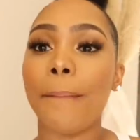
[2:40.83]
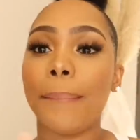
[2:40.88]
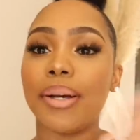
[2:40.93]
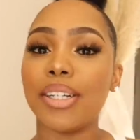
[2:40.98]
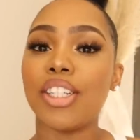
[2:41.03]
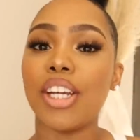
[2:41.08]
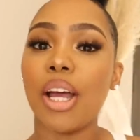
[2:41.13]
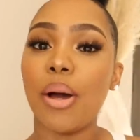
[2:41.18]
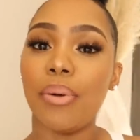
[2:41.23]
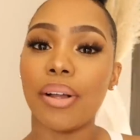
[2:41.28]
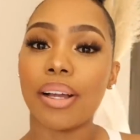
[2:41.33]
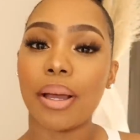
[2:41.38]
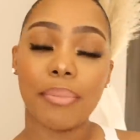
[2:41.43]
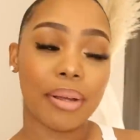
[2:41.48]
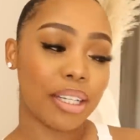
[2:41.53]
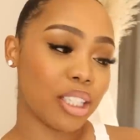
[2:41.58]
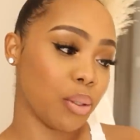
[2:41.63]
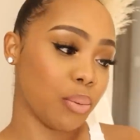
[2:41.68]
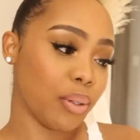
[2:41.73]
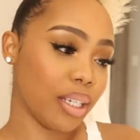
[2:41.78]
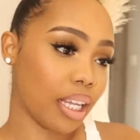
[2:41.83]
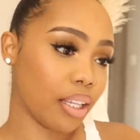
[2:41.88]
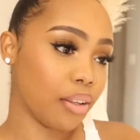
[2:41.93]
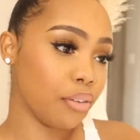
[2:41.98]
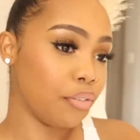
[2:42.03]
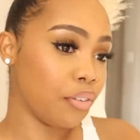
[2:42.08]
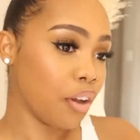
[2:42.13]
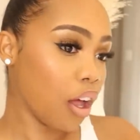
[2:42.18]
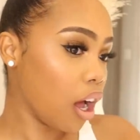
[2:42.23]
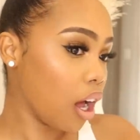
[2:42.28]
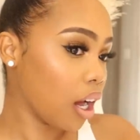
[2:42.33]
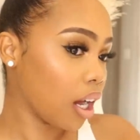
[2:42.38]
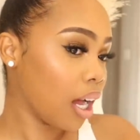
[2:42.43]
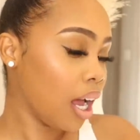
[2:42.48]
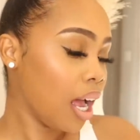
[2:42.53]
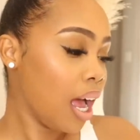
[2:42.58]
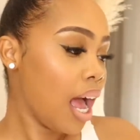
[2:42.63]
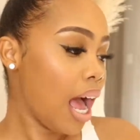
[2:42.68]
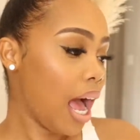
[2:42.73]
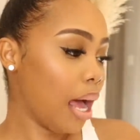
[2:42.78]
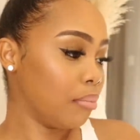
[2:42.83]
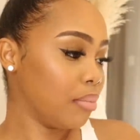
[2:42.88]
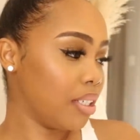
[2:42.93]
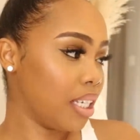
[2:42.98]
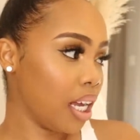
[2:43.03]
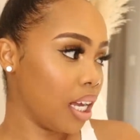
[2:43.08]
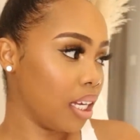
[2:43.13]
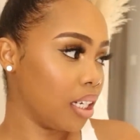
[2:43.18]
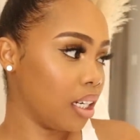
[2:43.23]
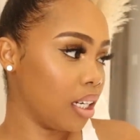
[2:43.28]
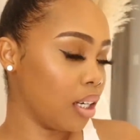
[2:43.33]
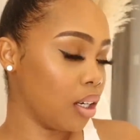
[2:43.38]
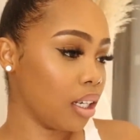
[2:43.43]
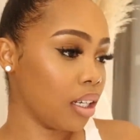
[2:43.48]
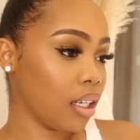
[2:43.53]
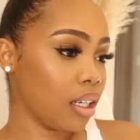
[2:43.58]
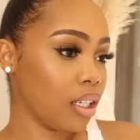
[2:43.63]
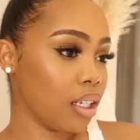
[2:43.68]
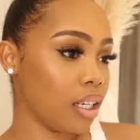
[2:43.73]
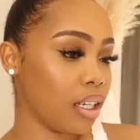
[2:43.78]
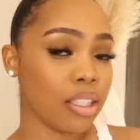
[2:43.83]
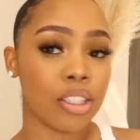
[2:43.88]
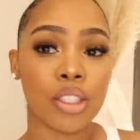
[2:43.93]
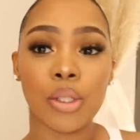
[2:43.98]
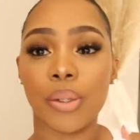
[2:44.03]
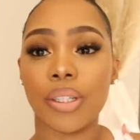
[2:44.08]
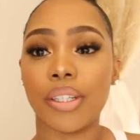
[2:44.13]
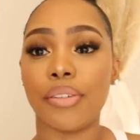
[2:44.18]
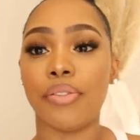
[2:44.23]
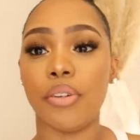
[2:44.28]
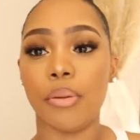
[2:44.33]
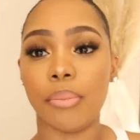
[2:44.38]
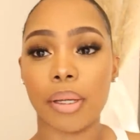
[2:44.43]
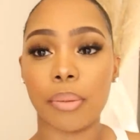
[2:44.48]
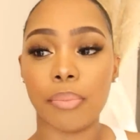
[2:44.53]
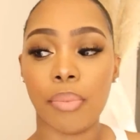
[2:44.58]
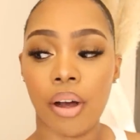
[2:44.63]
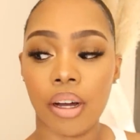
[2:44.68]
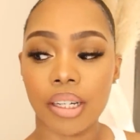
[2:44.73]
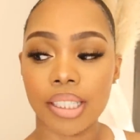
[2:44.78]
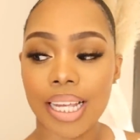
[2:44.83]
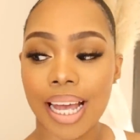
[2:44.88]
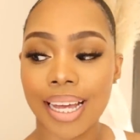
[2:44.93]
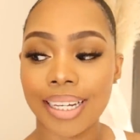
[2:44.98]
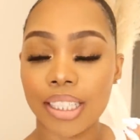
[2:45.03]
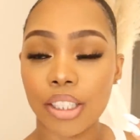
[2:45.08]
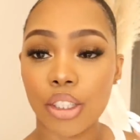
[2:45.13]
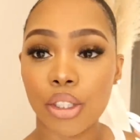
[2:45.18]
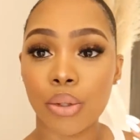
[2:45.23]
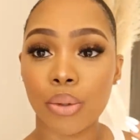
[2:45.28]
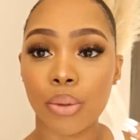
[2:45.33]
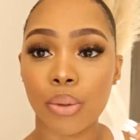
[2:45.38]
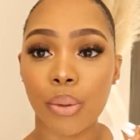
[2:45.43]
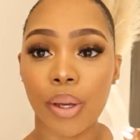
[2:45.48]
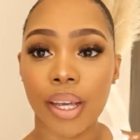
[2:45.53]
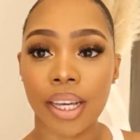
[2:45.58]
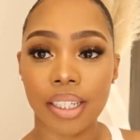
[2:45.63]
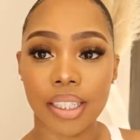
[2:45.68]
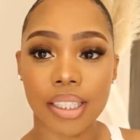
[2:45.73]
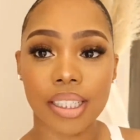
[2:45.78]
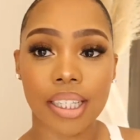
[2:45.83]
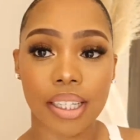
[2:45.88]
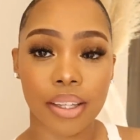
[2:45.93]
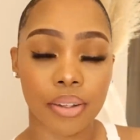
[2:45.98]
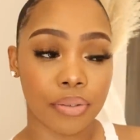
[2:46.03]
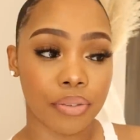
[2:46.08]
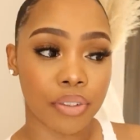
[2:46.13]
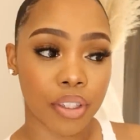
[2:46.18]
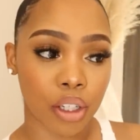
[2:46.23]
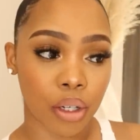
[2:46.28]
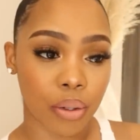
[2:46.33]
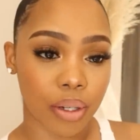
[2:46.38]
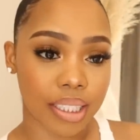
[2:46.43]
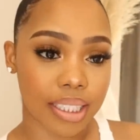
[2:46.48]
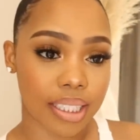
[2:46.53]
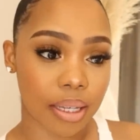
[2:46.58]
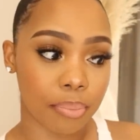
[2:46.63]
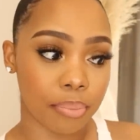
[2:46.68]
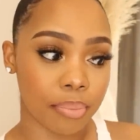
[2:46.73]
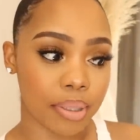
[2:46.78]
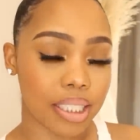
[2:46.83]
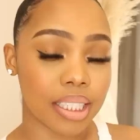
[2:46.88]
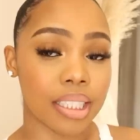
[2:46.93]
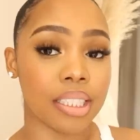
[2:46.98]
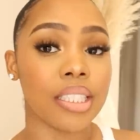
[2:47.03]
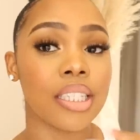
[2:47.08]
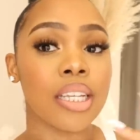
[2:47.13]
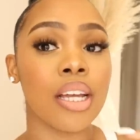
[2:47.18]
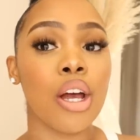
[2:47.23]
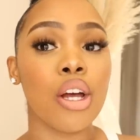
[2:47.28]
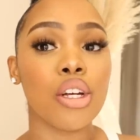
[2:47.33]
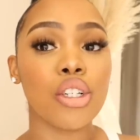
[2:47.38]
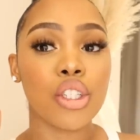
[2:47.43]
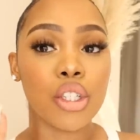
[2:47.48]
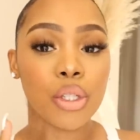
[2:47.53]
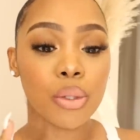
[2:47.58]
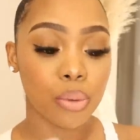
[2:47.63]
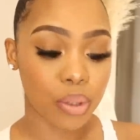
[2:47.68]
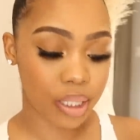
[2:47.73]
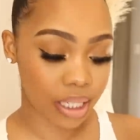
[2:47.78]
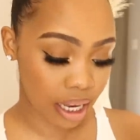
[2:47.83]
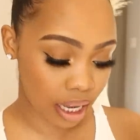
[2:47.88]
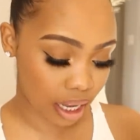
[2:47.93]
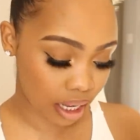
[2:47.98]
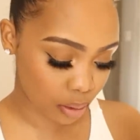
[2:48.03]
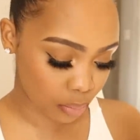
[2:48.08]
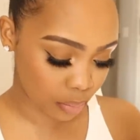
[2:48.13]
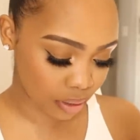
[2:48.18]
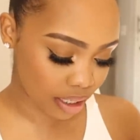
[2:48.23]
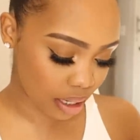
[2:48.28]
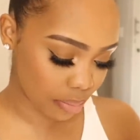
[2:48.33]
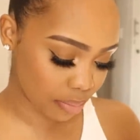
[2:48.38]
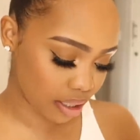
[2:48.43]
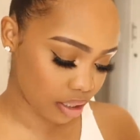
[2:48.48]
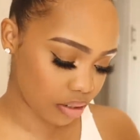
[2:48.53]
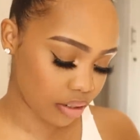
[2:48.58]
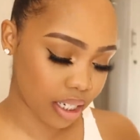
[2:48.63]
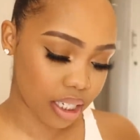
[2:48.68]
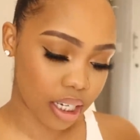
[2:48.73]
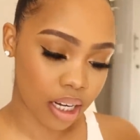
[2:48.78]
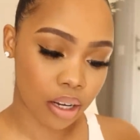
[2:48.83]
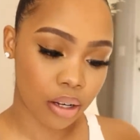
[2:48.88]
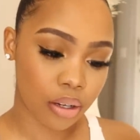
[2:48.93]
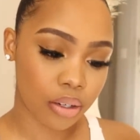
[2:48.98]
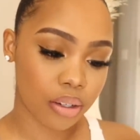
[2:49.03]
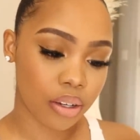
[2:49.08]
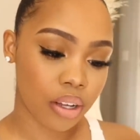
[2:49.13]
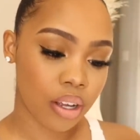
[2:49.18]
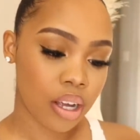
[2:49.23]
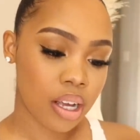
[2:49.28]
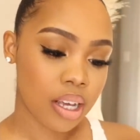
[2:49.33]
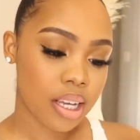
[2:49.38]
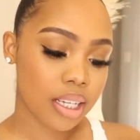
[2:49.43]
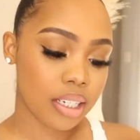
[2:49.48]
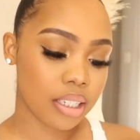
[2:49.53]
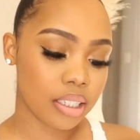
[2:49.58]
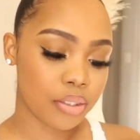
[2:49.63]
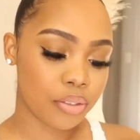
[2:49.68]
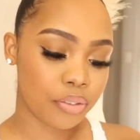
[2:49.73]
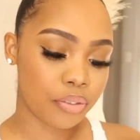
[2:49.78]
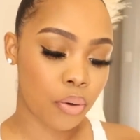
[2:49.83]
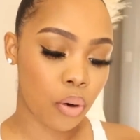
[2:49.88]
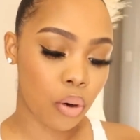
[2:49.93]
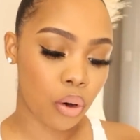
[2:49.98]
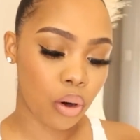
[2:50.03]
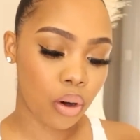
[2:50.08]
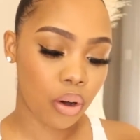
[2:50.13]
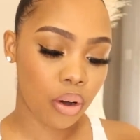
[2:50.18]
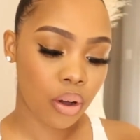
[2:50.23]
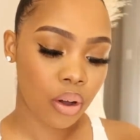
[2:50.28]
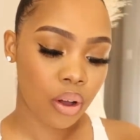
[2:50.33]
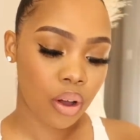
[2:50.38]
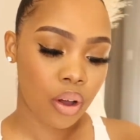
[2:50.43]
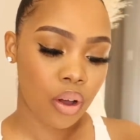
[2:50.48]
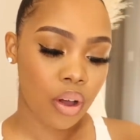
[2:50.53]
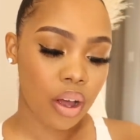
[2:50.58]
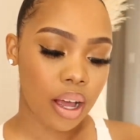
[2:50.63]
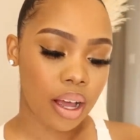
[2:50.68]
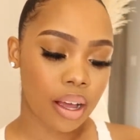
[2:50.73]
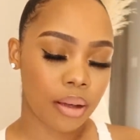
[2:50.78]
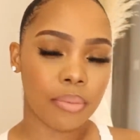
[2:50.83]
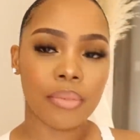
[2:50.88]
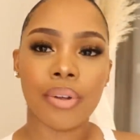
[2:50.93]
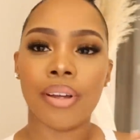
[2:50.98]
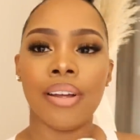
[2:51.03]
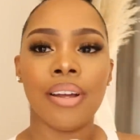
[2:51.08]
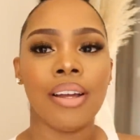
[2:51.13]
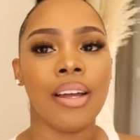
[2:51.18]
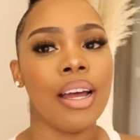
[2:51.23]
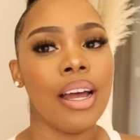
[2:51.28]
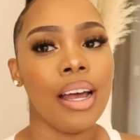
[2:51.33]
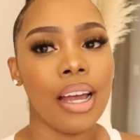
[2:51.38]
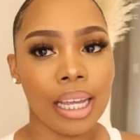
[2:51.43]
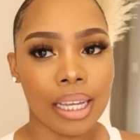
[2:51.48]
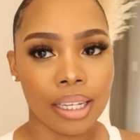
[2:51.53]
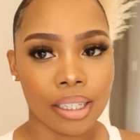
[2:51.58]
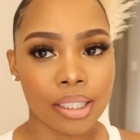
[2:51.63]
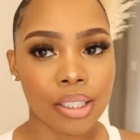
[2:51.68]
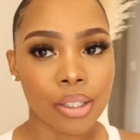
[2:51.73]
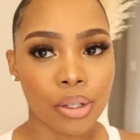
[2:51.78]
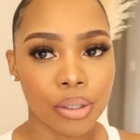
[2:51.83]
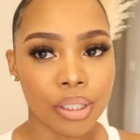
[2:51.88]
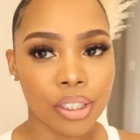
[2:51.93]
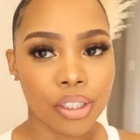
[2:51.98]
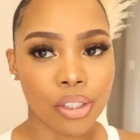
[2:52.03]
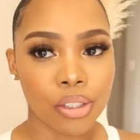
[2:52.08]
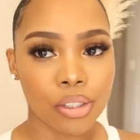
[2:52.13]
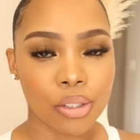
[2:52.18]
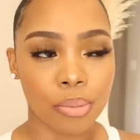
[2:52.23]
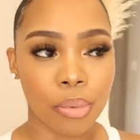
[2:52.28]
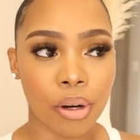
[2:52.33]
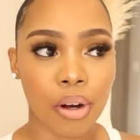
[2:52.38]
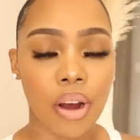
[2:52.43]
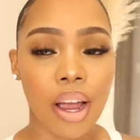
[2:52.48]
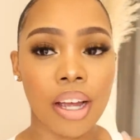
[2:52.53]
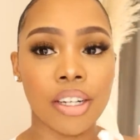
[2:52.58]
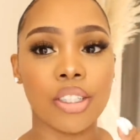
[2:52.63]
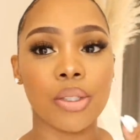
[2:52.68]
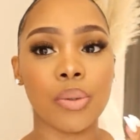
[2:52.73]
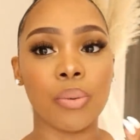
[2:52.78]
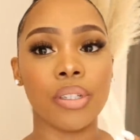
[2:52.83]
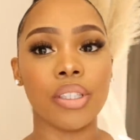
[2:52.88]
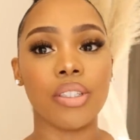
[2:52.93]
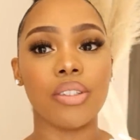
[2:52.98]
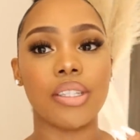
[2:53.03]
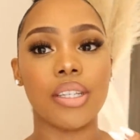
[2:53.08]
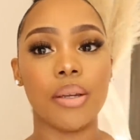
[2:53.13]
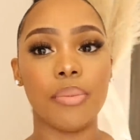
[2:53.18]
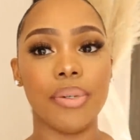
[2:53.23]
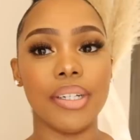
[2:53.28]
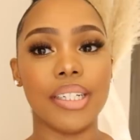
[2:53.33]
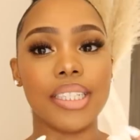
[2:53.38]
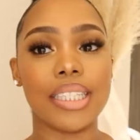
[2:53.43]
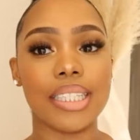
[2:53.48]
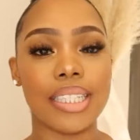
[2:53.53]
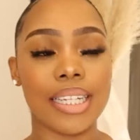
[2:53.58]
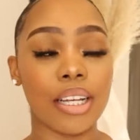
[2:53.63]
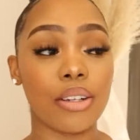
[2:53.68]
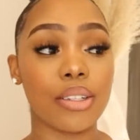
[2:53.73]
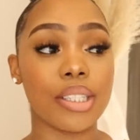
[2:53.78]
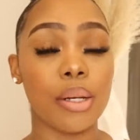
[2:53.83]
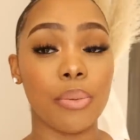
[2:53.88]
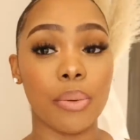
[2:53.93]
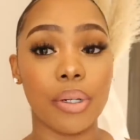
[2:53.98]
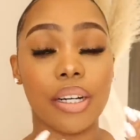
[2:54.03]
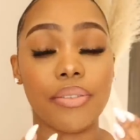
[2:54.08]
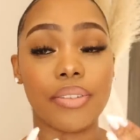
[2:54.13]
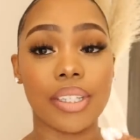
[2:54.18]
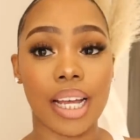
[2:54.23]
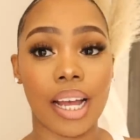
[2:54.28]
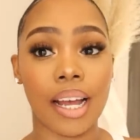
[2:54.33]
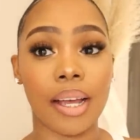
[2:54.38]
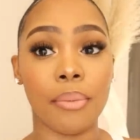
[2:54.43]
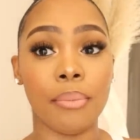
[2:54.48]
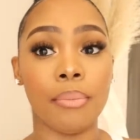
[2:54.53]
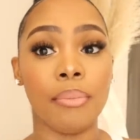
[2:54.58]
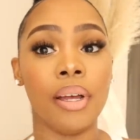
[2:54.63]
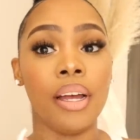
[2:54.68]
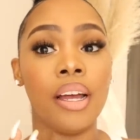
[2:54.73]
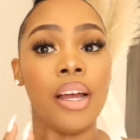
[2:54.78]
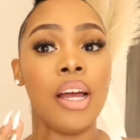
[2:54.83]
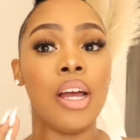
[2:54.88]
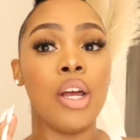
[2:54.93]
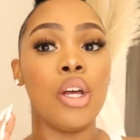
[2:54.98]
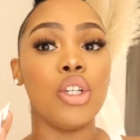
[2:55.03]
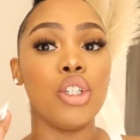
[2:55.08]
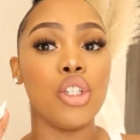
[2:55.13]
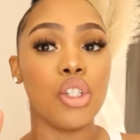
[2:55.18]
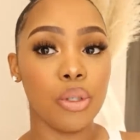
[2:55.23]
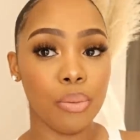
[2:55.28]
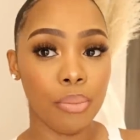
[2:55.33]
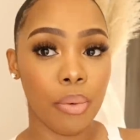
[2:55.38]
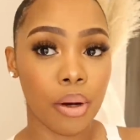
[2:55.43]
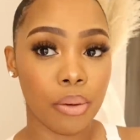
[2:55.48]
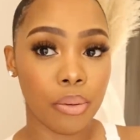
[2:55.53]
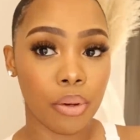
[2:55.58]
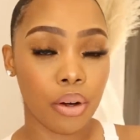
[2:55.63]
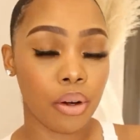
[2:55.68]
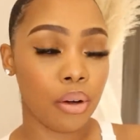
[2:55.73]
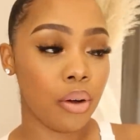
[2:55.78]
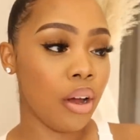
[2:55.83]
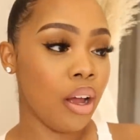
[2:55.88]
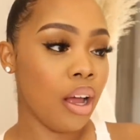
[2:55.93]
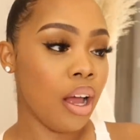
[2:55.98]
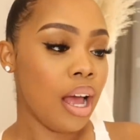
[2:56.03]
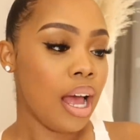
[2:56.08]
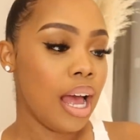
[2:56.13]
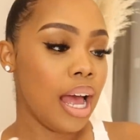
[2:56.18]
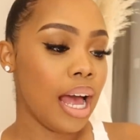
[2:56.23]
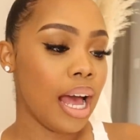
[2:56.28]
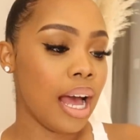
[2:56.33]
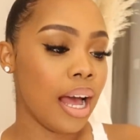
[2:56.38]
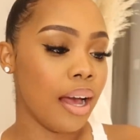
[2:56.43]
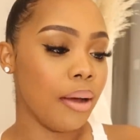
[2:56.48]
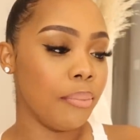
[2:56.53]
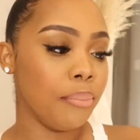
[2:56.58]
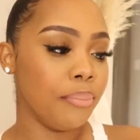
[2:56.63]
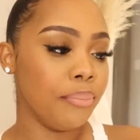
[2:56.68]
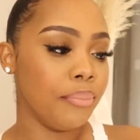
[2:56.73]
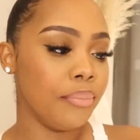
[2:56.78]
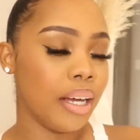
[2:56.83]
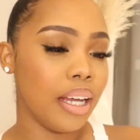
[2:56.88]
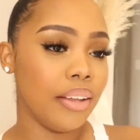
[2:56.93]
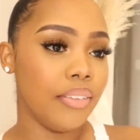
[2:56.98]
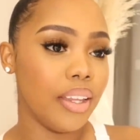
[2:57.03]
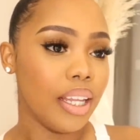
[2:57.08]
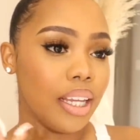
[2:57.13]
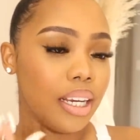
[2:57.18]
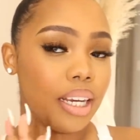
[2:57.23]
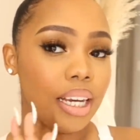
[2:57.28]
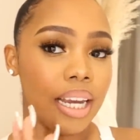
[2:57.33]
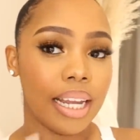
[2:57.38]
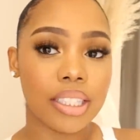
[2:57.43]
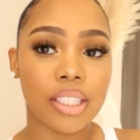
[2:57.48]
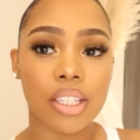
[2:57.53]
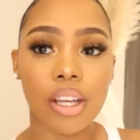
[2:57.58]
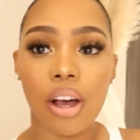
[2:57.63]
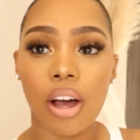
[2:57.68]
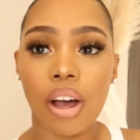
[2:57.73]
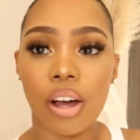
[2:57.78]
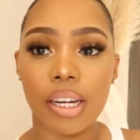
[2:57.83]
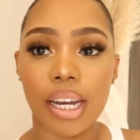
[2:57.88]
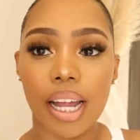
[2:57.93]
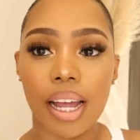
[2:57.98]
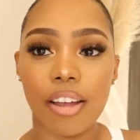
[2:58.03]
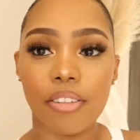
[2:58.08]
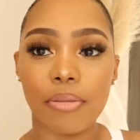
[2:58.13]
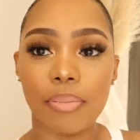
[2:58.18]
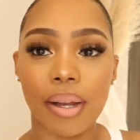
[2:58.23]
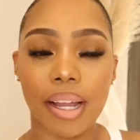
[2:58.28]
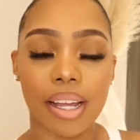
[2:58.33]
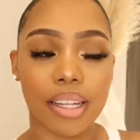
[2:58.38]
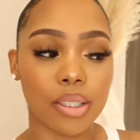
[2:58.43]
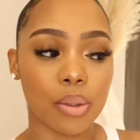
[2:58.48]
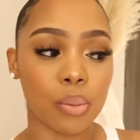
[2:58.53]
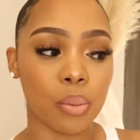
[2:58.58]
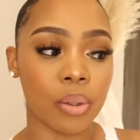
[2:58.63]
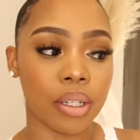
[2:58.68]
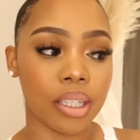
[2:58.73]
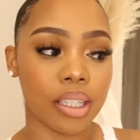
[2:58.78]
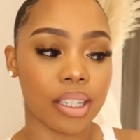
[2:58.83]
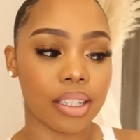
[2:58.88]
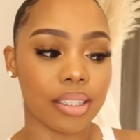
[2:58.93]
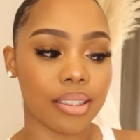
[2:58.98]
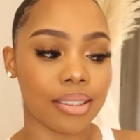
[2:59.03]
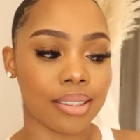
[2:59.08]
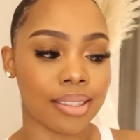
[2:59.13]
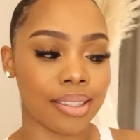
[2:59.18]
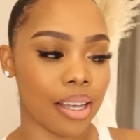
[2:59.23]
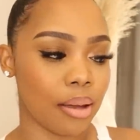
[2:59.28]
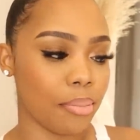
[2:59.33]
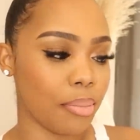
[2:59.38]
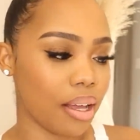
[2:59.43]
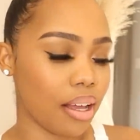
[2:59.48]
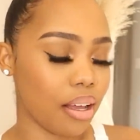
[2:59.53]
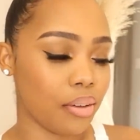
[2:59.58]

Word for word: Hey child, welcome back to another vlog. I'm done doing the filming part. I need to edit the video and submit it today. What time is it right now? It is 4. Um, it is only due tomorrow. I just want to submit it today because I won't have time tomorrow. Um, and then later on, I have plans with Zama.